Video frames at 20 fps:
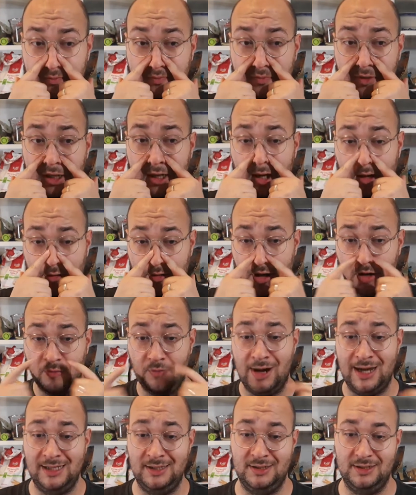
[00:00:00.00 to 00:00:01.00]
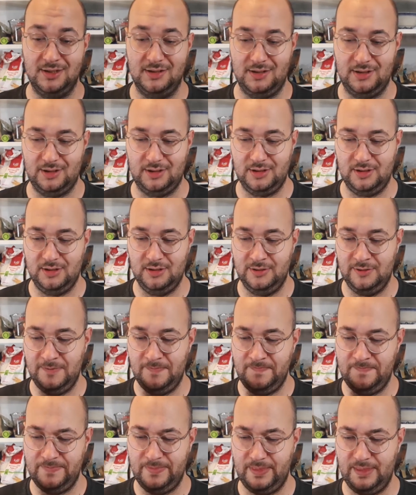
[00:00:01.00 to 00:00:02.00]
you know, arrange like
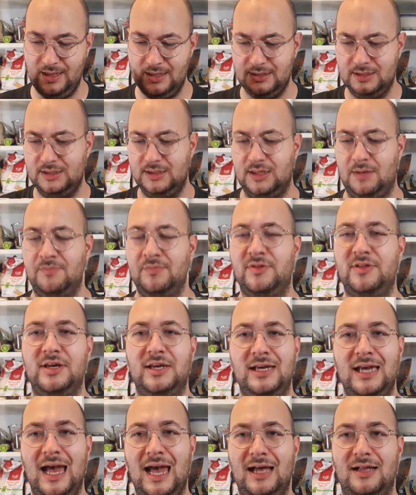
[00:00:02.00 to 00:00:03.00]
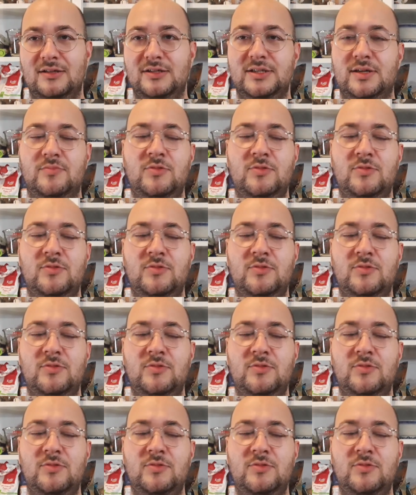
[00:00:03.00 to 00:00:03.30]
something else.